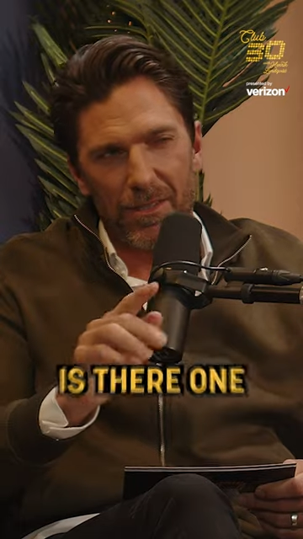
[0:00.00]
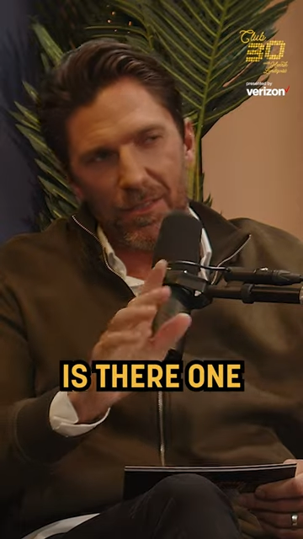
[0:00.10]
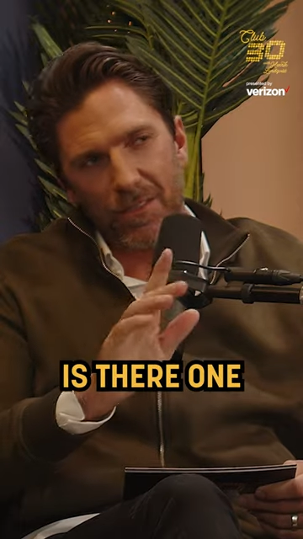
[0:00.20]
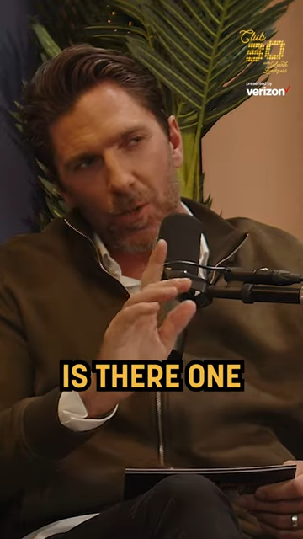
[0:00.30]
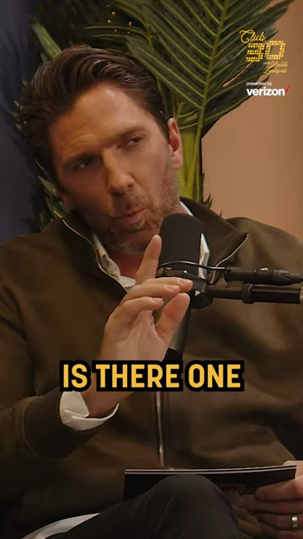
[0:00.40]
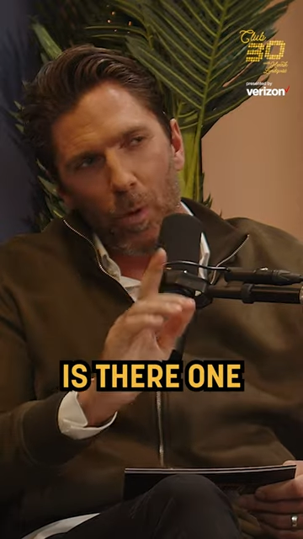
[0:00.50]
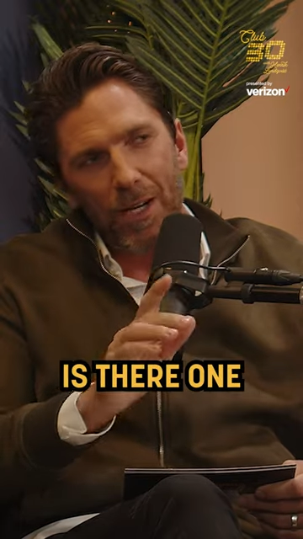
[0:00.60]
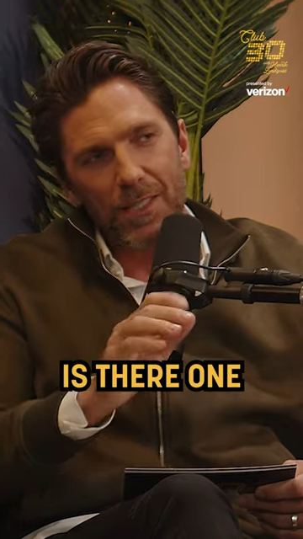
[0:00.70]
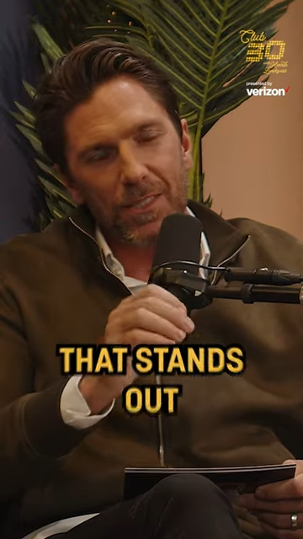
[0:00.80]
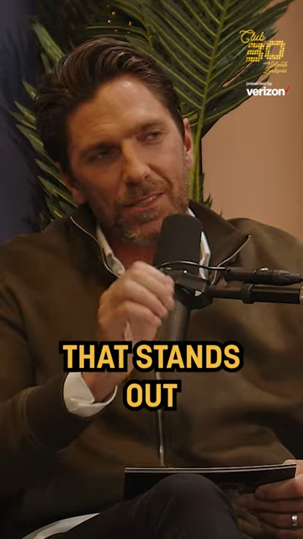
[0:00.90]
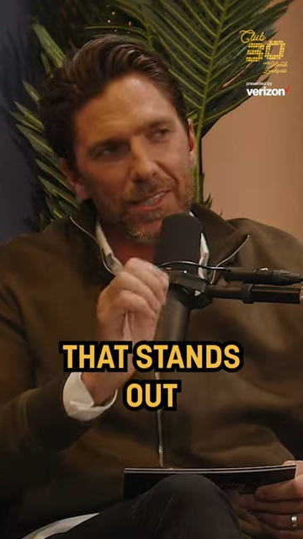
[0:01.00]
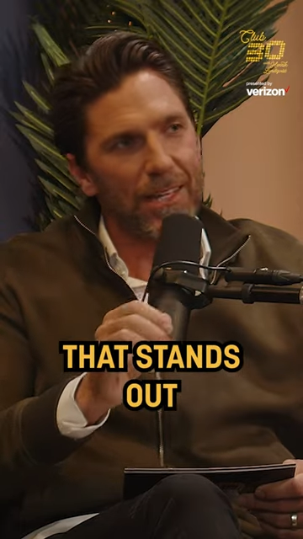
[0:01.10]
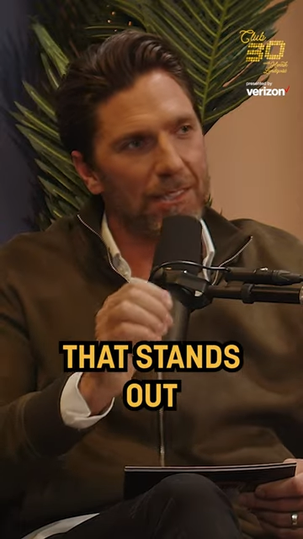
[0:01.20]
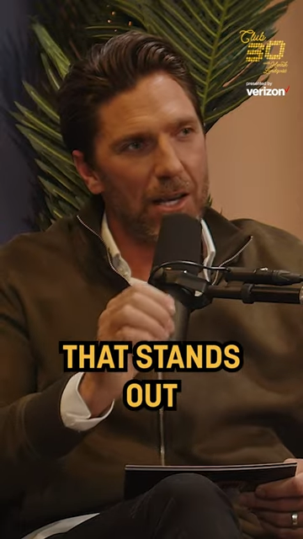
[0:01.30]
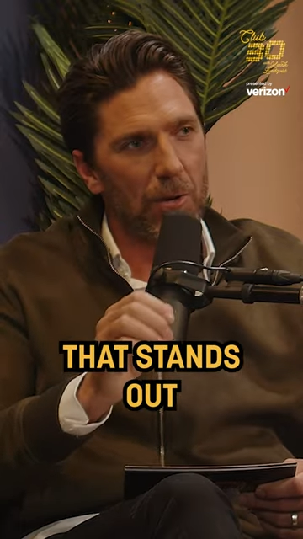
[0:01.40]
Is, is there one that
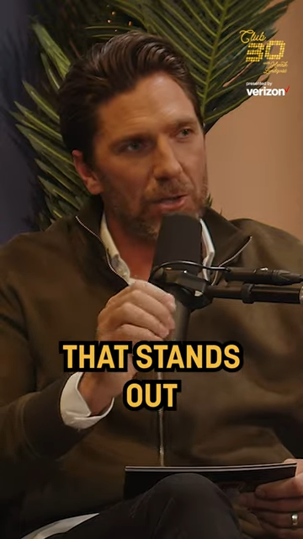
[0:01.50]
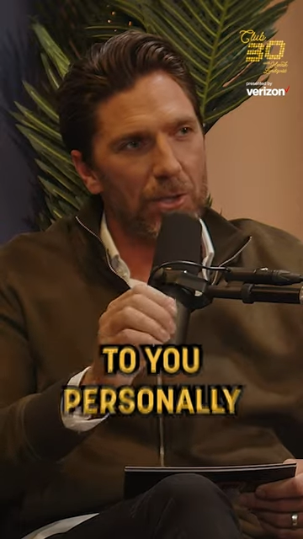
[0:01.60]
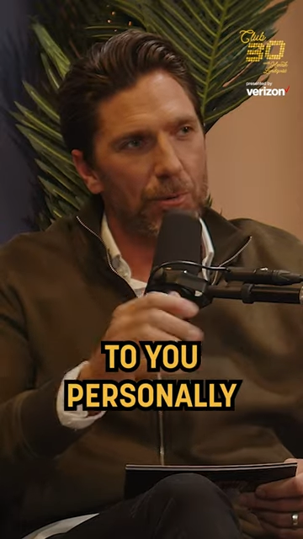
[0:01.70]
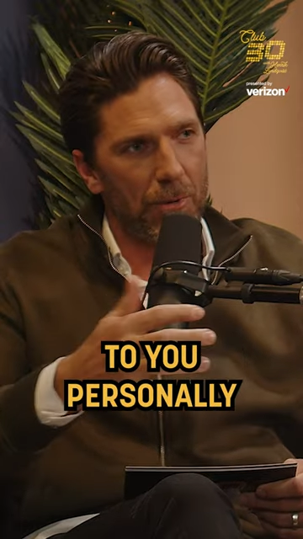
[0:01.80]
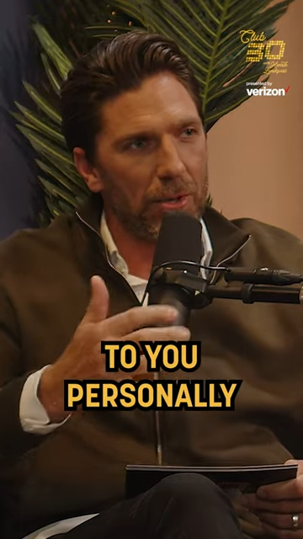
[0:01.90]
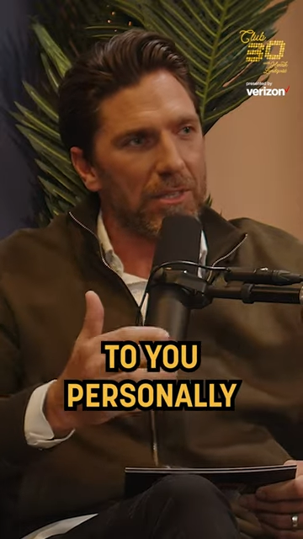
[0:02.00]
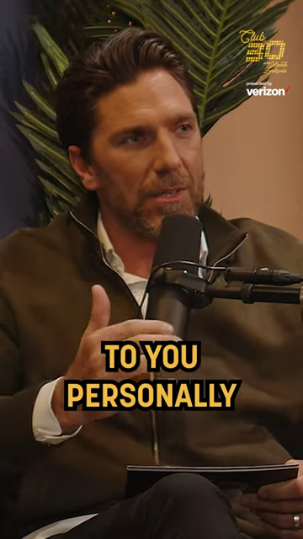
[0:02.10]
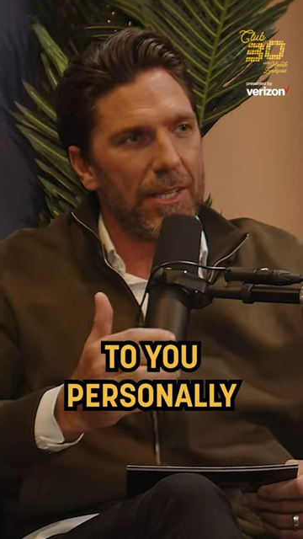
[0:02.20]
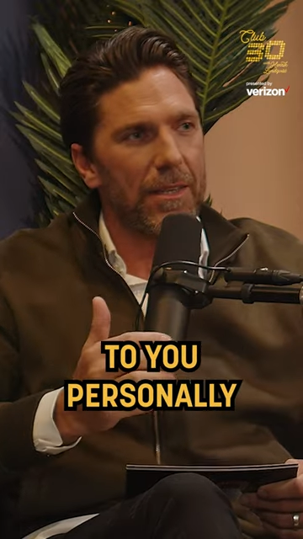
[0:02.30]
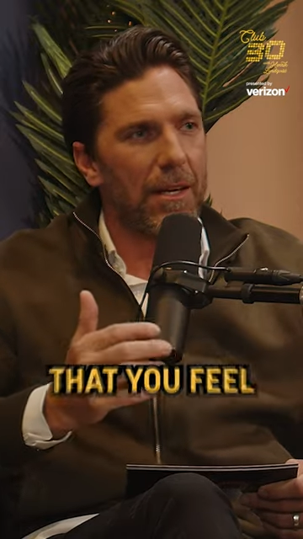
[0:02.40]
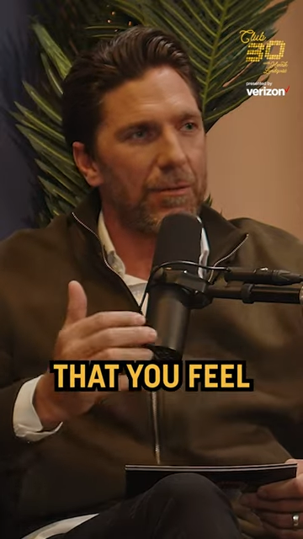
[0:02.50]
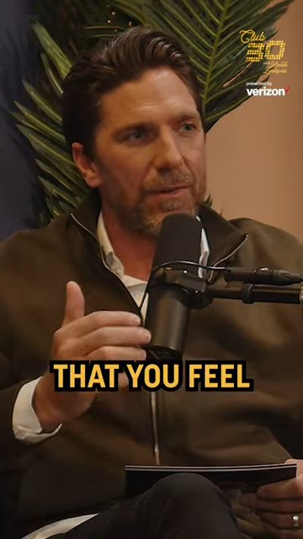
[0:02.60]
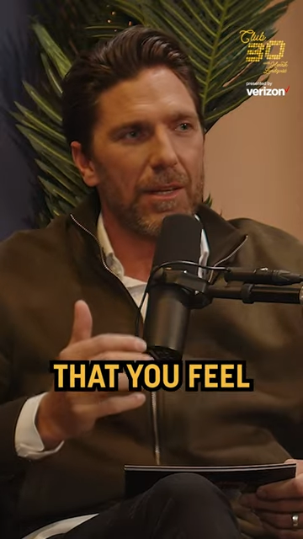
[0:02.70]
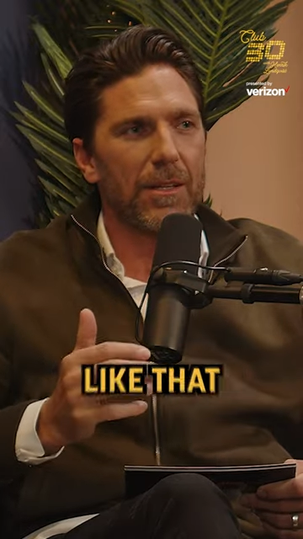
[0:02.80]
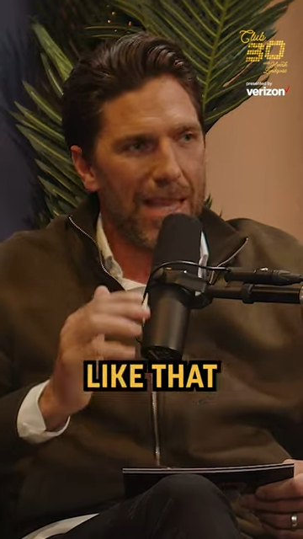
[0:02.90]
stands out to you personally that
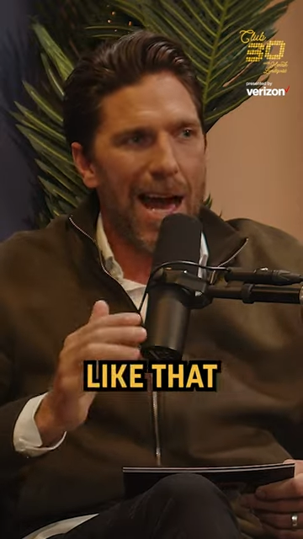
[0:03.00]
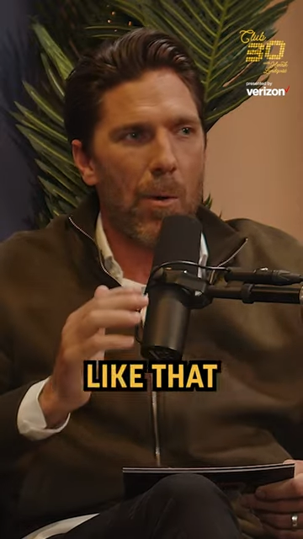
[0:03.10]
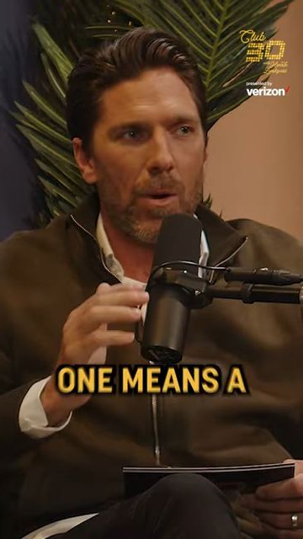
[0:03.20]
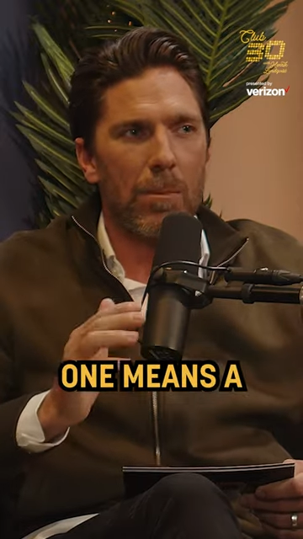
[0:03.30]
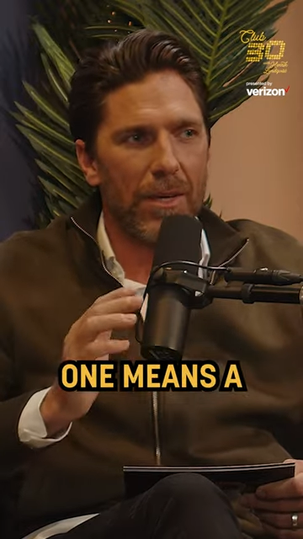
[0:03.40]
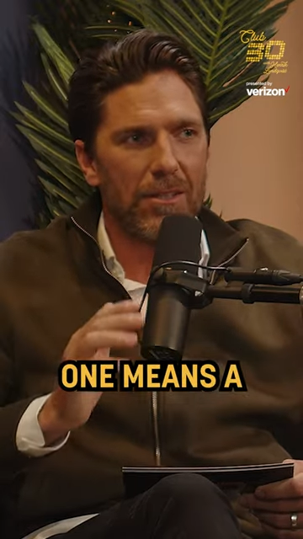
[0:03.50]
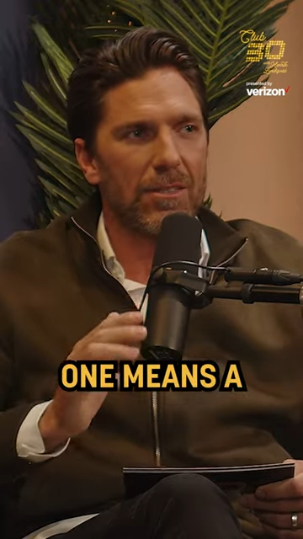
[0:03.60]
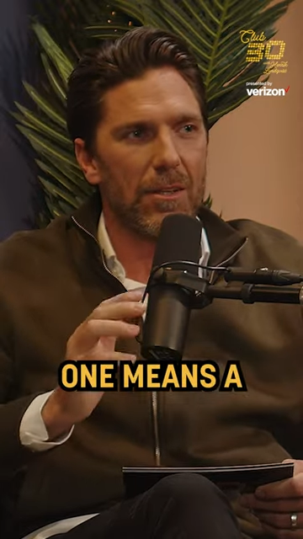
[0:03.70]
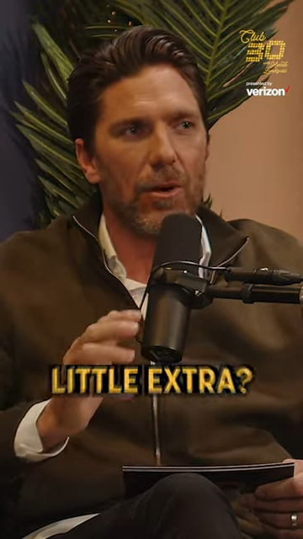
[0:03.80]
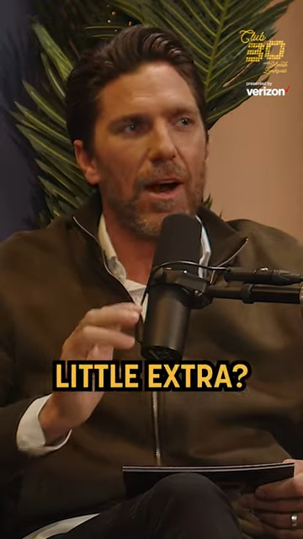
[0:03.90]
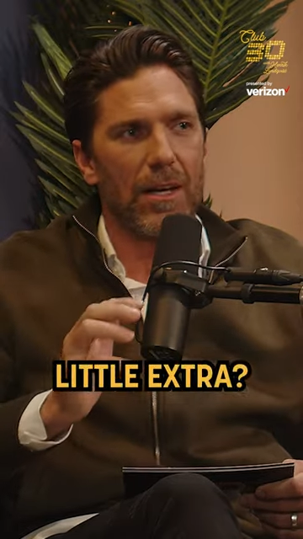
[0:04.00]
you feel like that one means a little